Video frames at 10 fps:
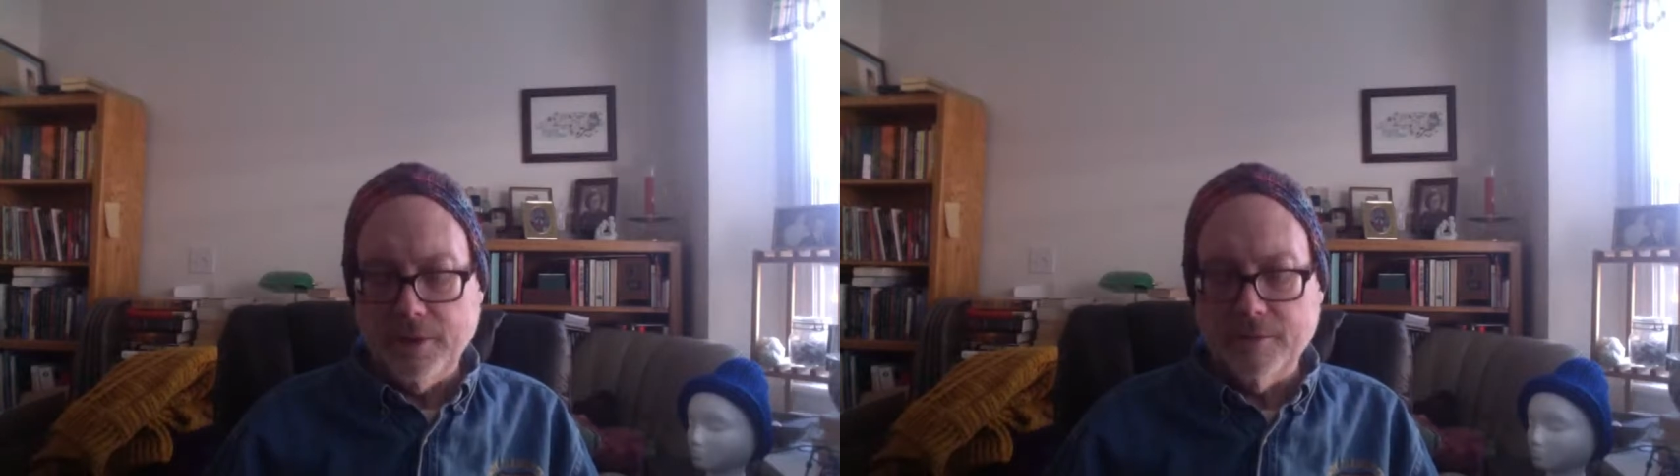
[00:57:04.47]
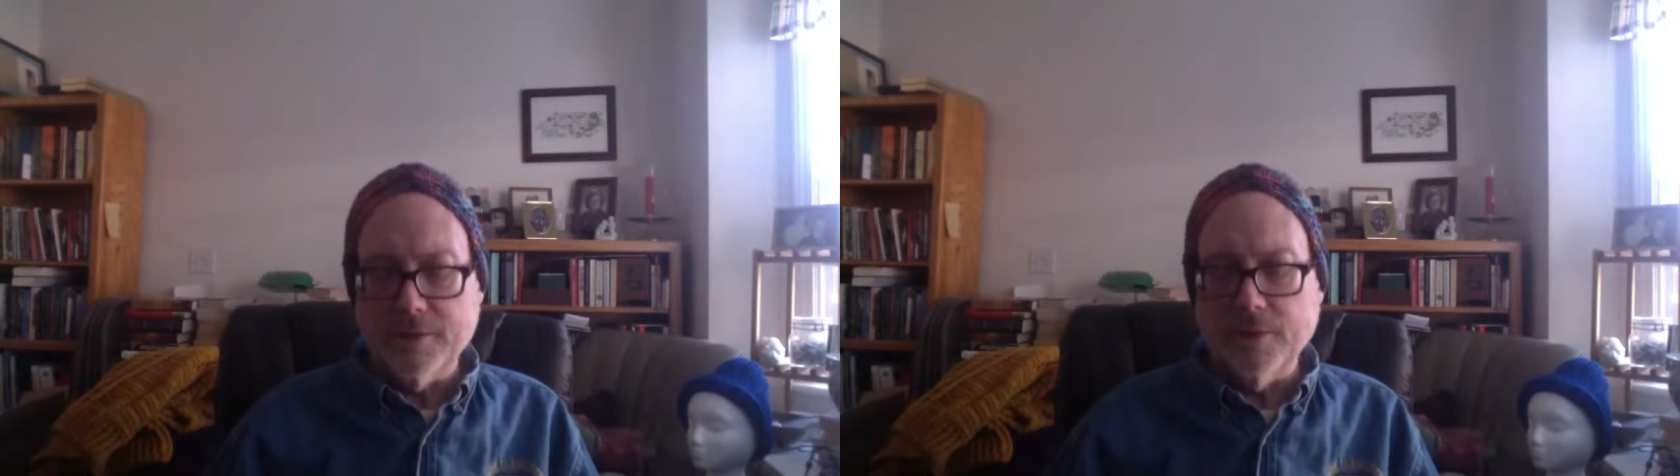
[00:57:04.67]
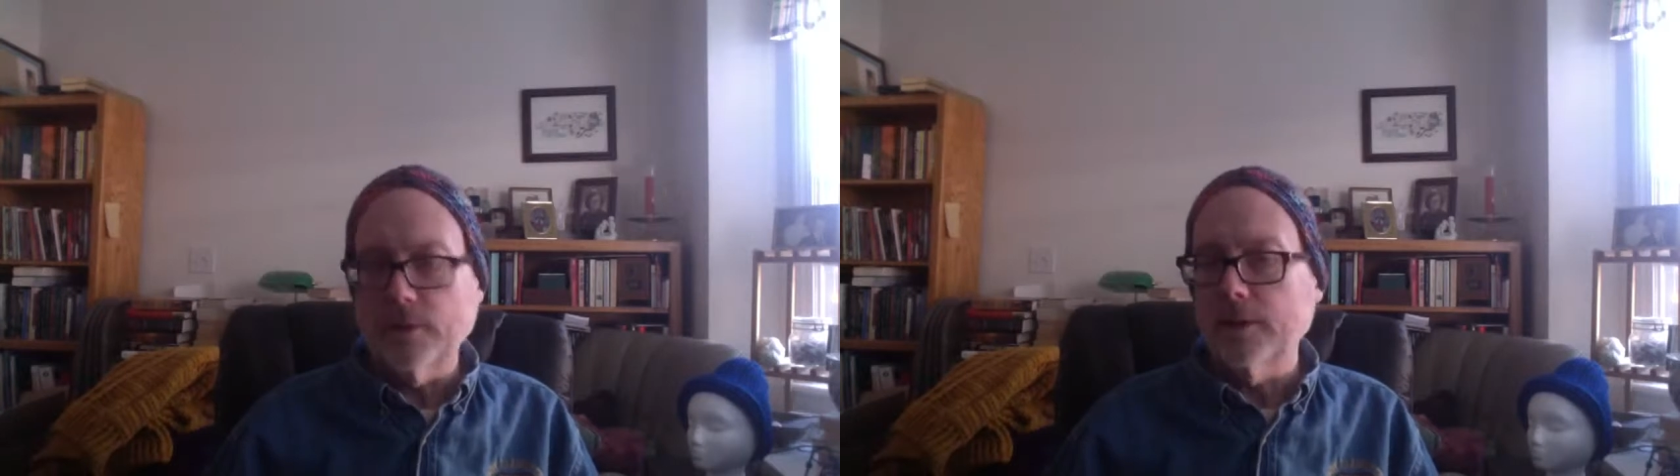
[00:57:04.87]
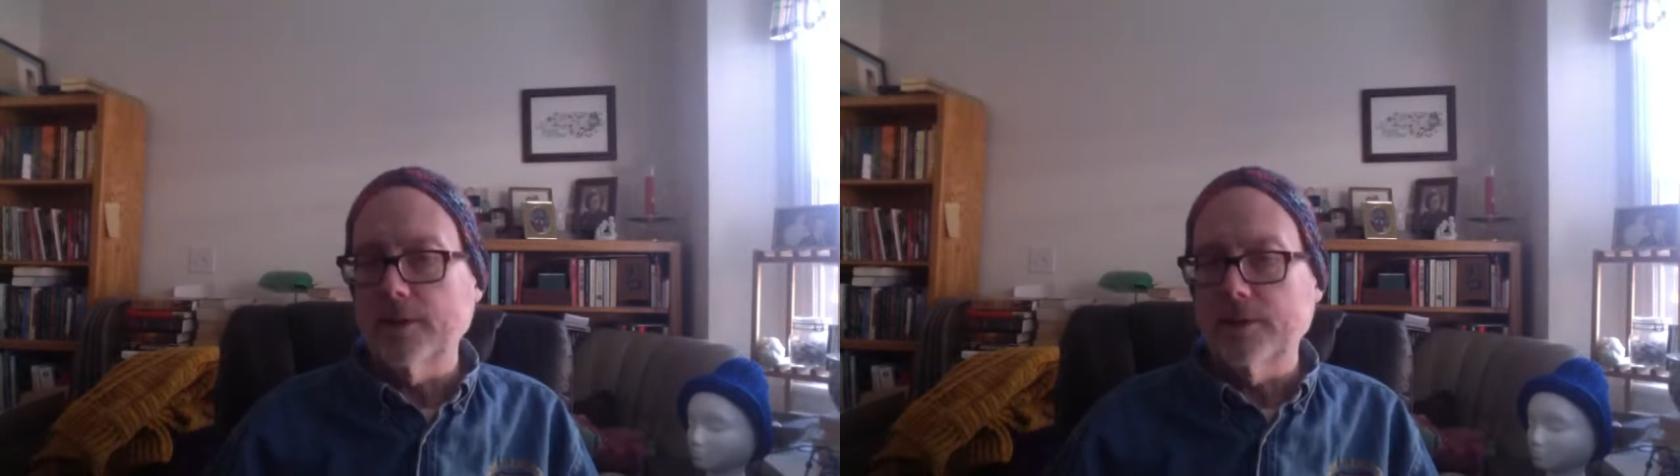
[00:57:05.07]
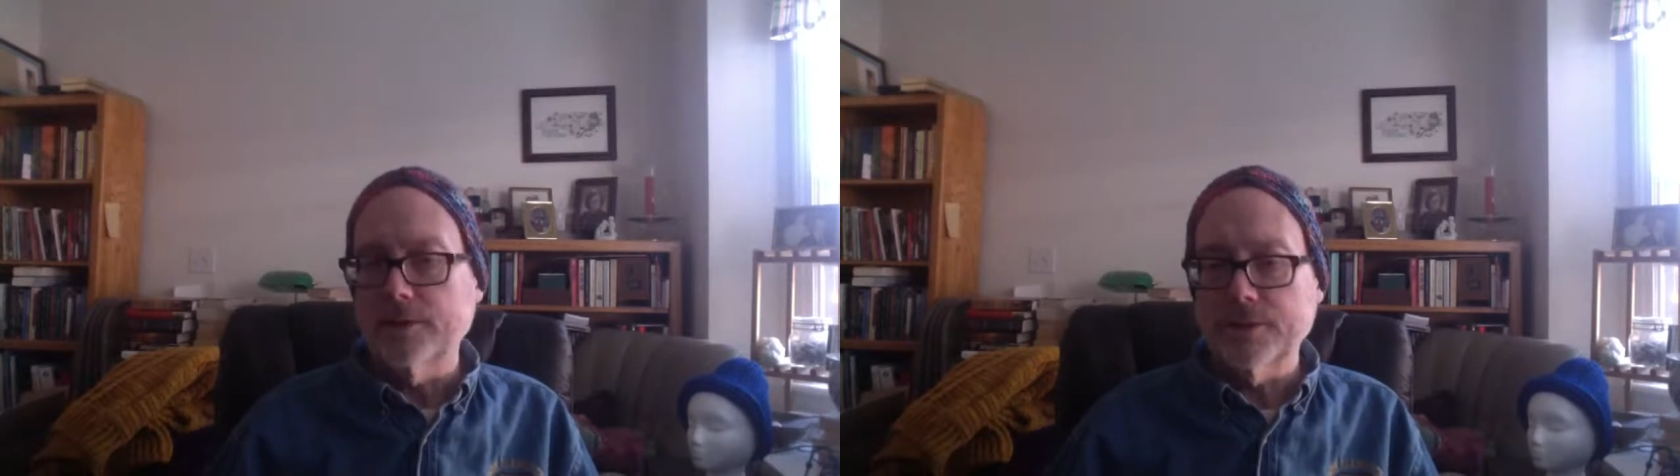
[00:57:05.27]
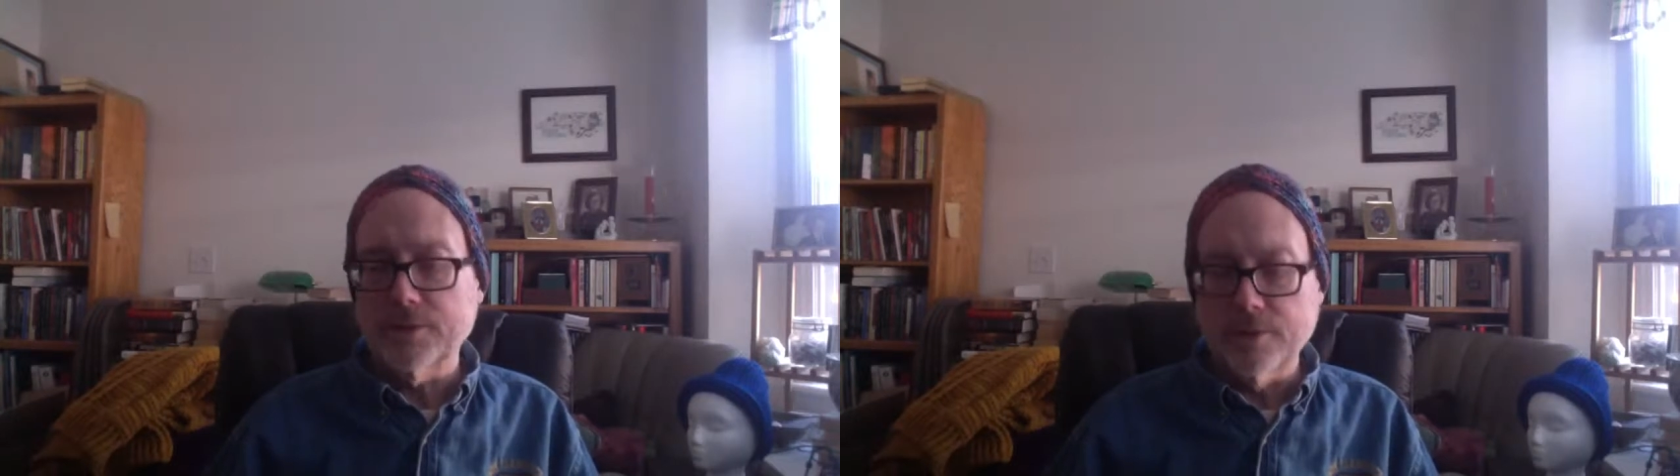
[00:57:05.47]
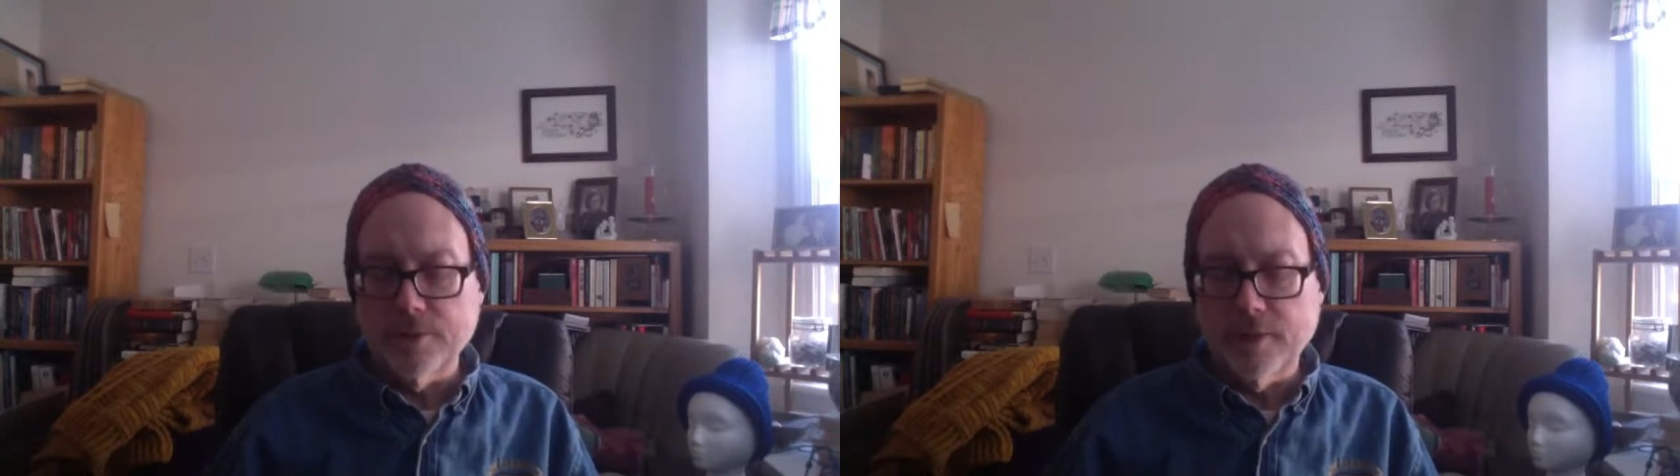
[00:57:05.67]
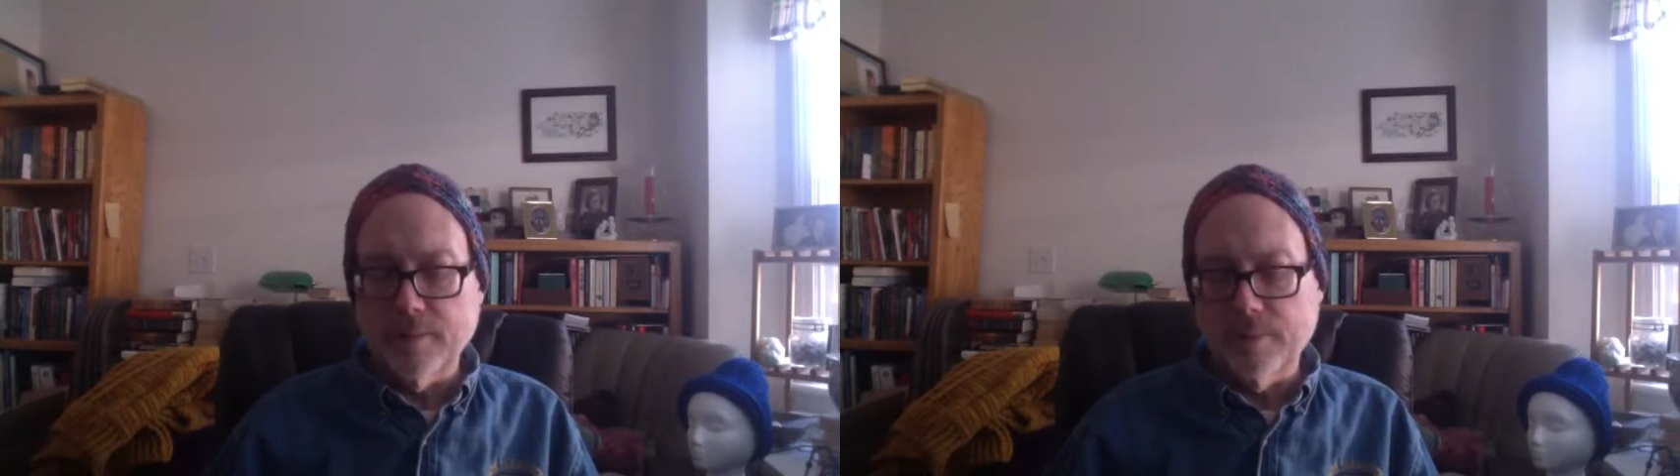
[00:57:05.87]
I've totally screwed
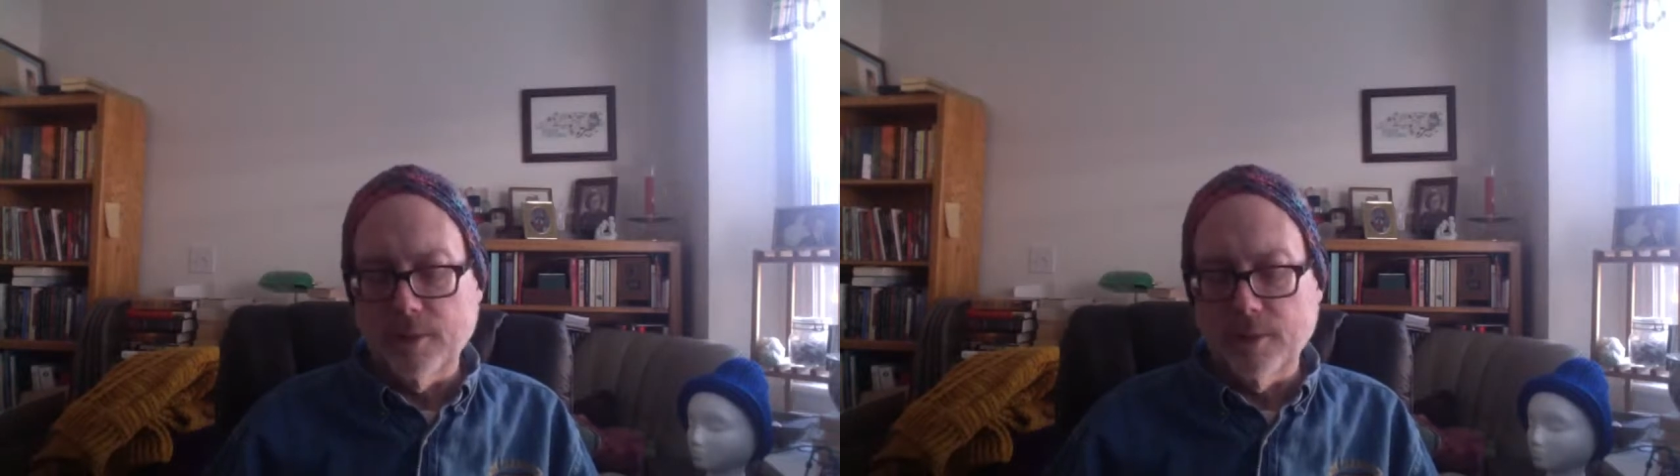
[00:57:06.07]
up